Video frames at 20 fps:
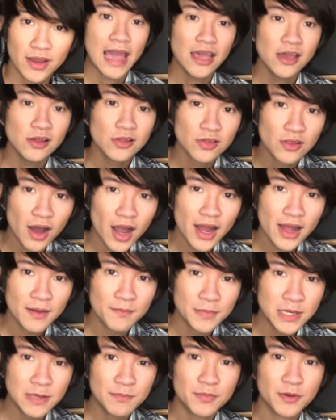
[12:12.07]
A lot
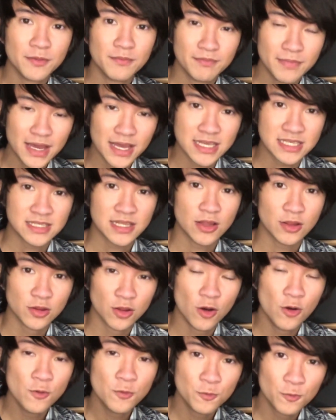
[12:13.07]
of people miss that
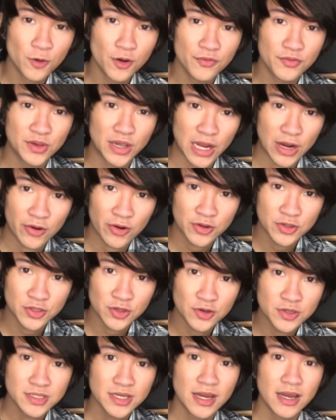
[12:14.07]
lone wolf
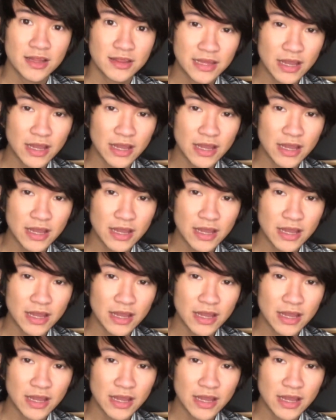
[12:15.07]
characters,